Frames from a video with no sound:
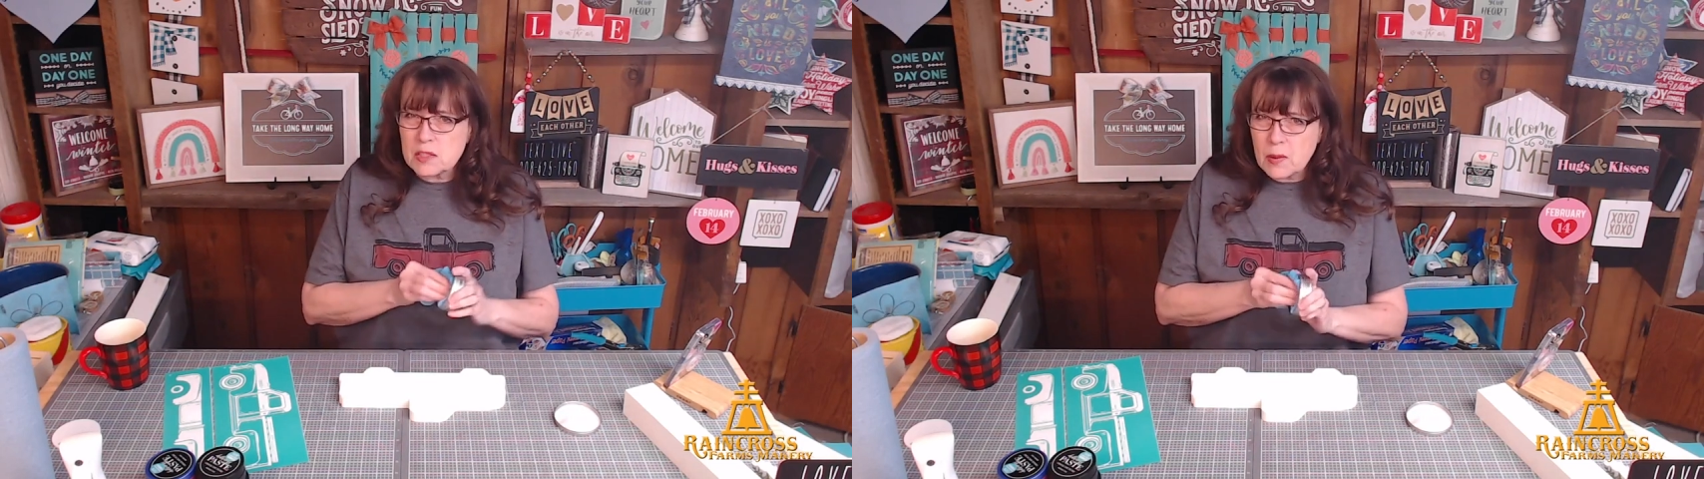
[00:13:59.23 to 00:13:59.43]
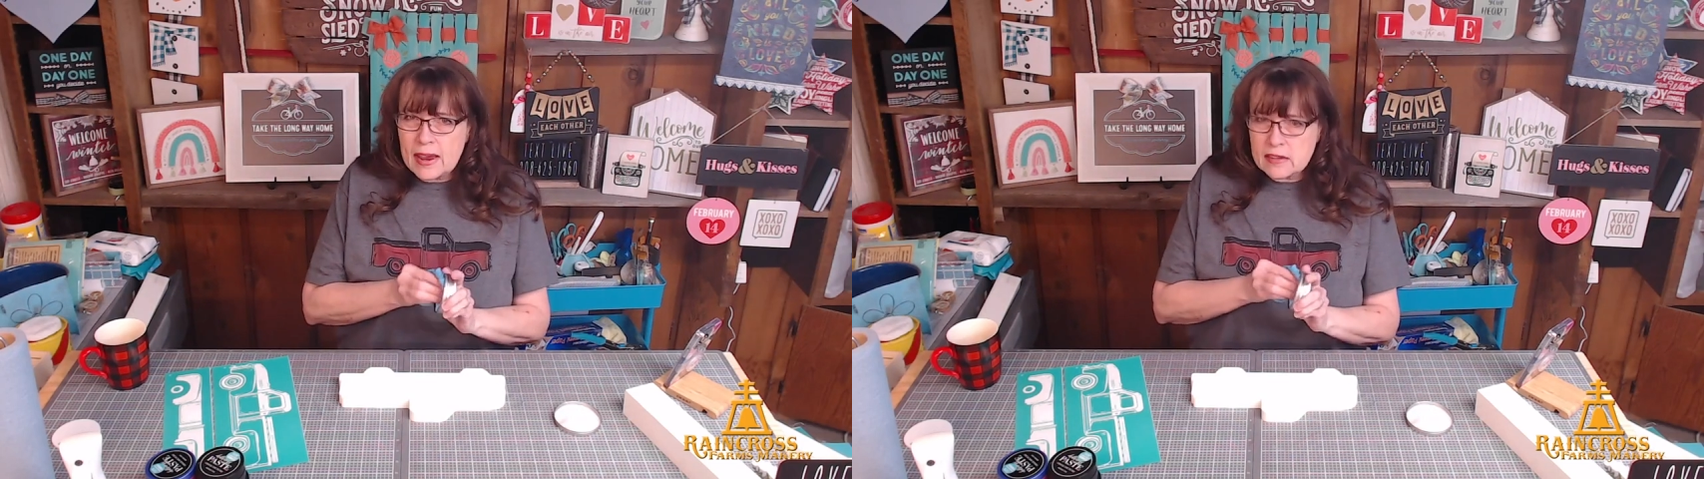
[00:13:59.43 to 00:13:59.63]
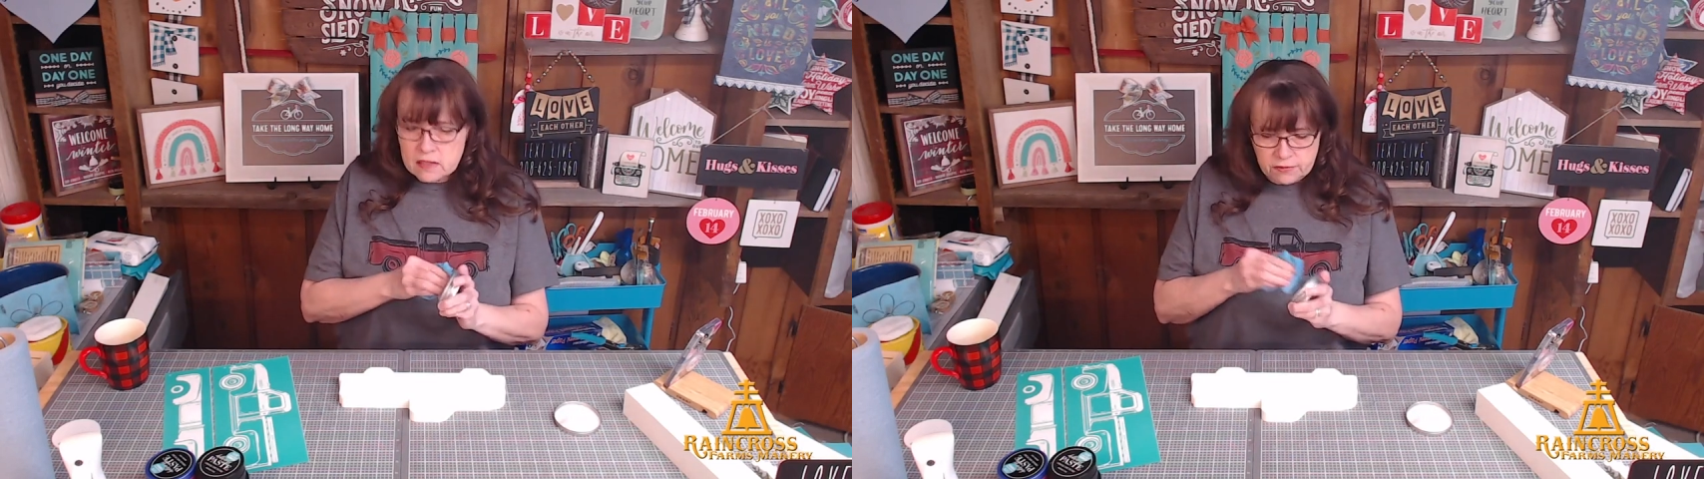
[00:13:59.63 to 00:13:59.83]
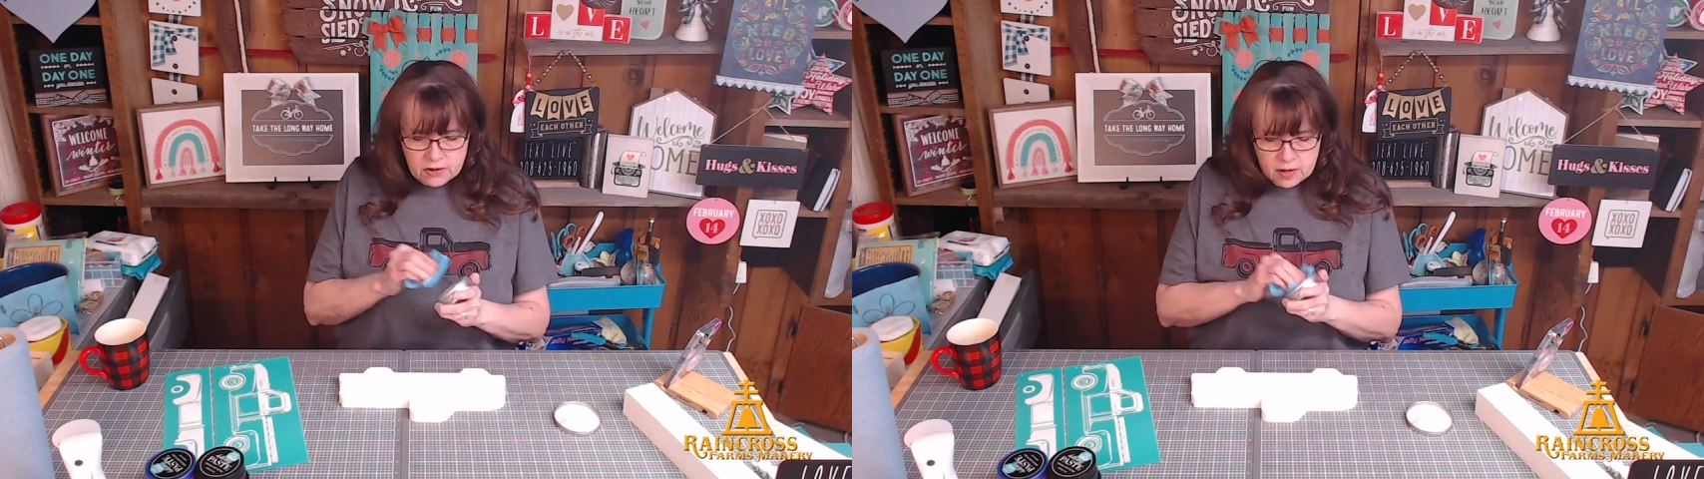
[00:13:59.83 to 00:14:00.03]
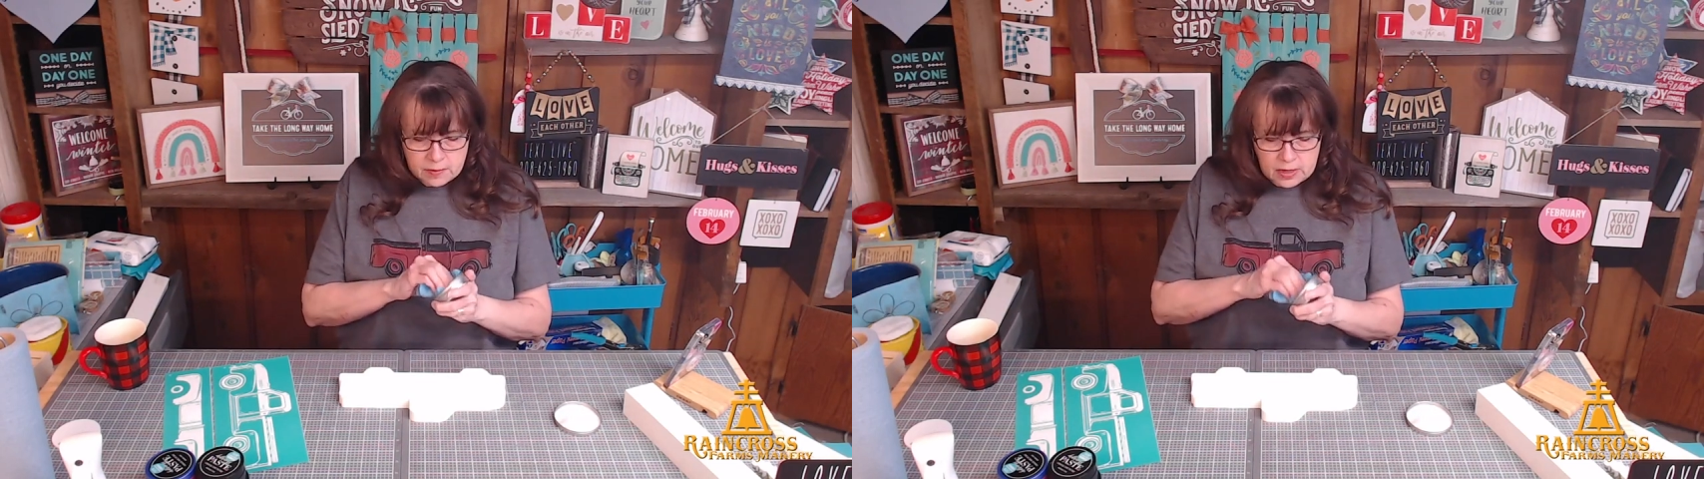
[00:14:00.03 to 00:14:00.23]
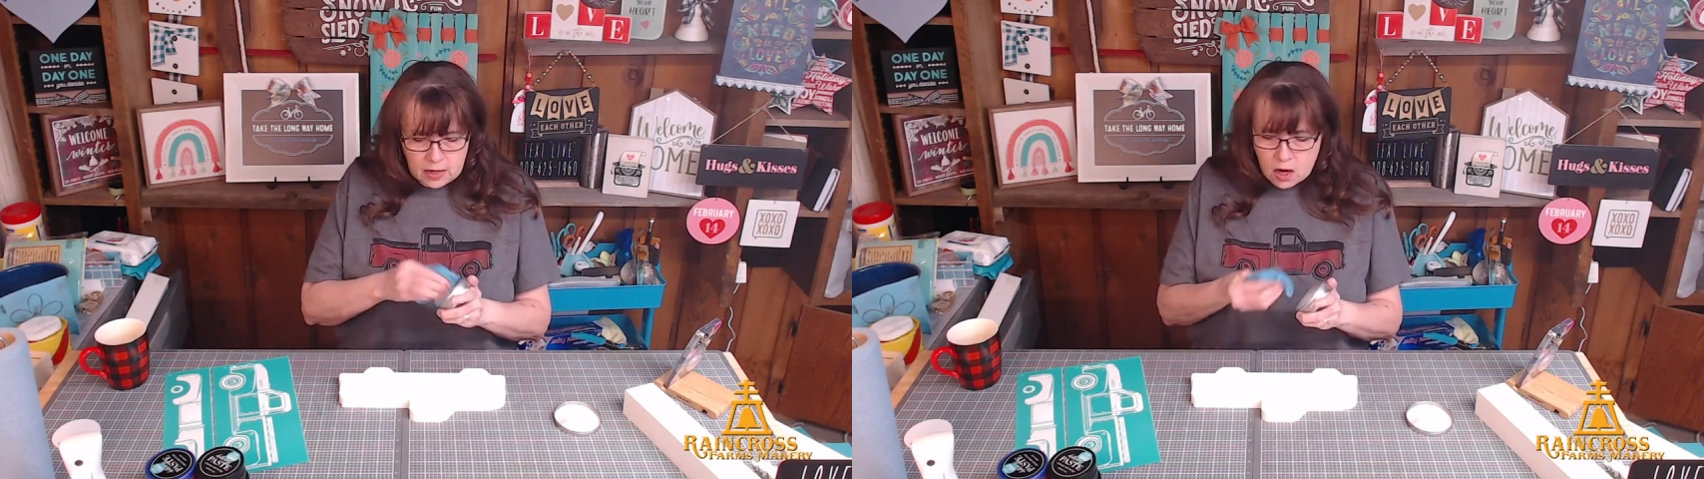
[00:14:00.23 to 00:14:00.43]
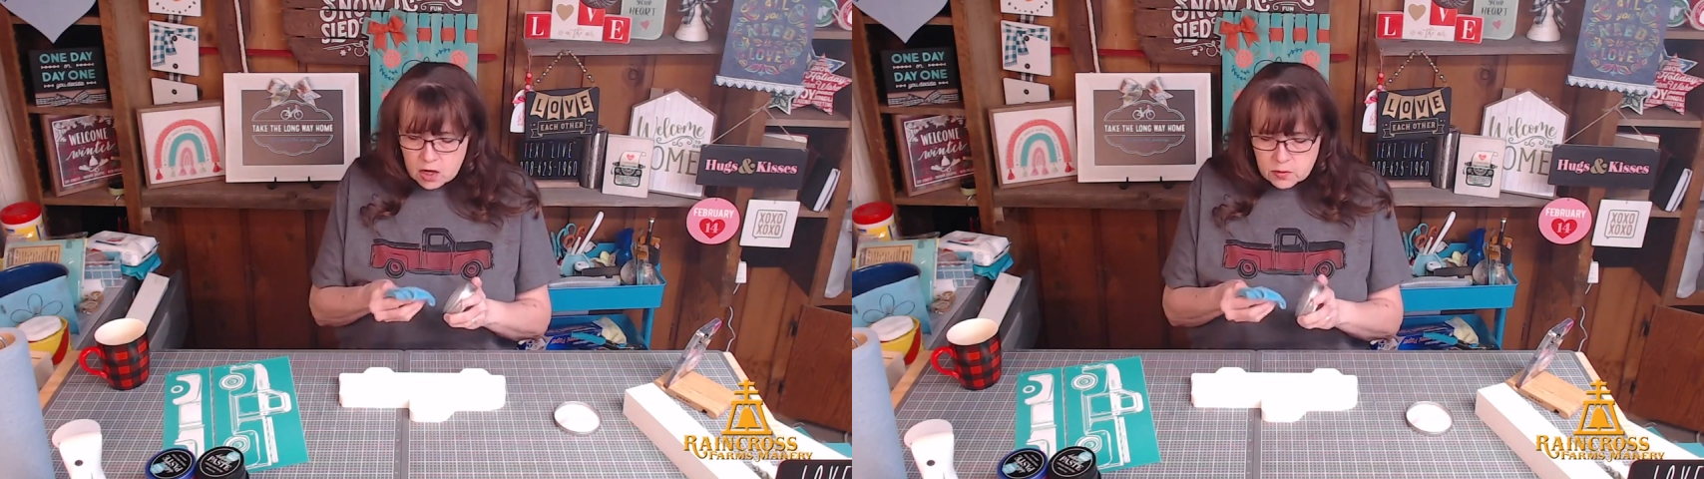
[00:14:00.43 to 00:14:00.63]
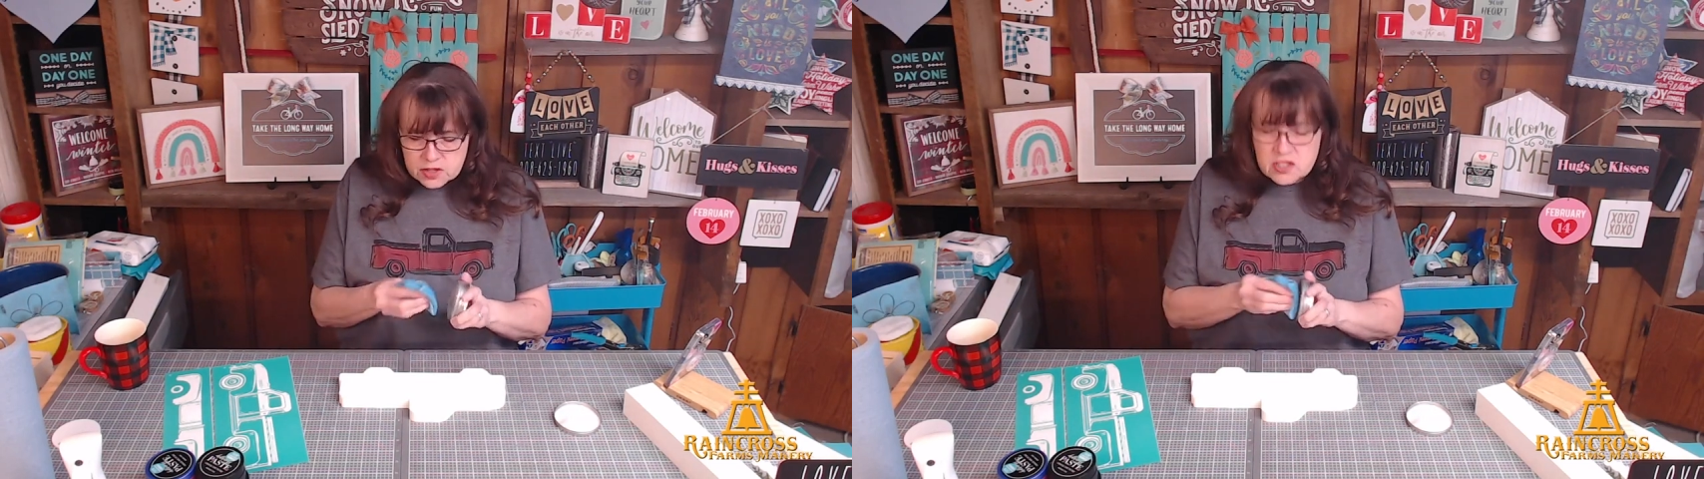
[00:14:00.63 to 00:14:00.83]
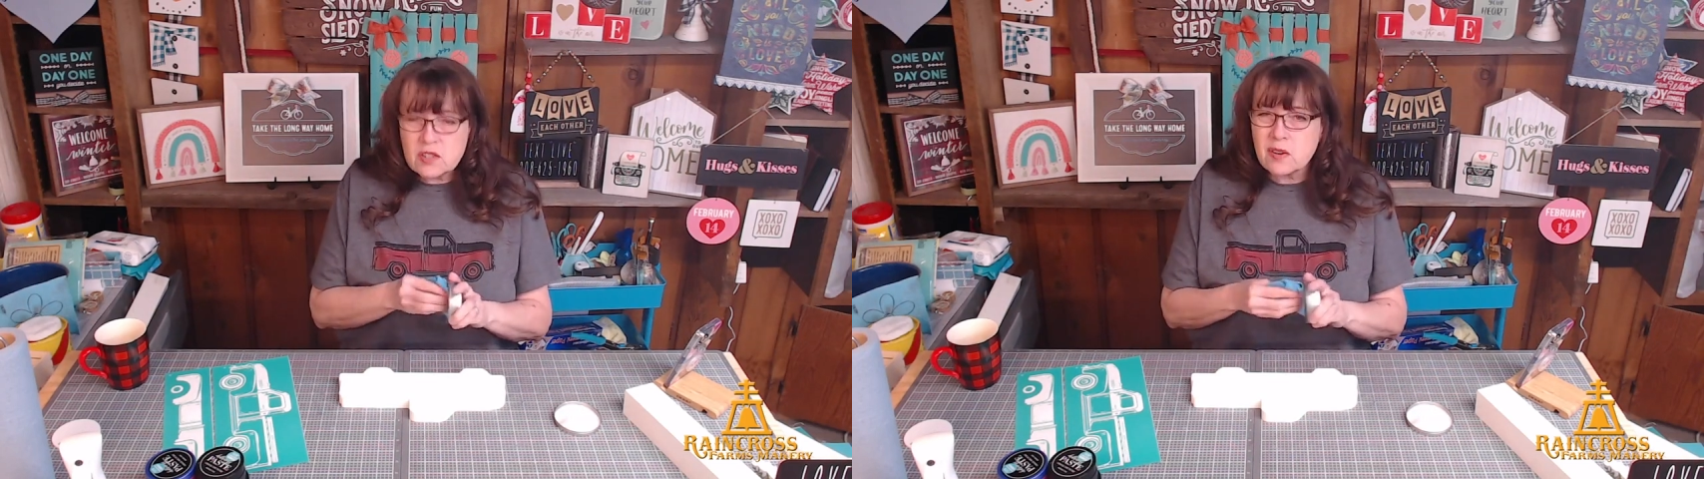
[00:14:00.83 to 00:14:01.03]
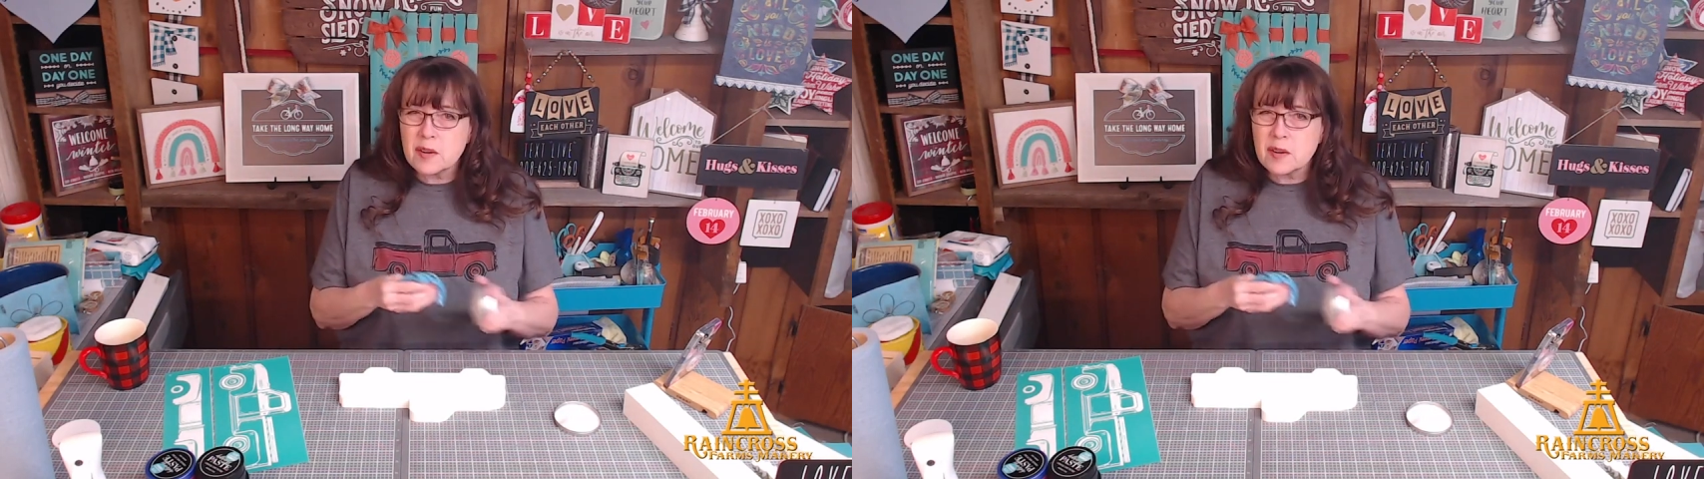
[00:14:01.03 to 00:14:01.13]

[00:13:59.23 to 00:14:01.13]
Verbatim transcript: wax from a hardware store,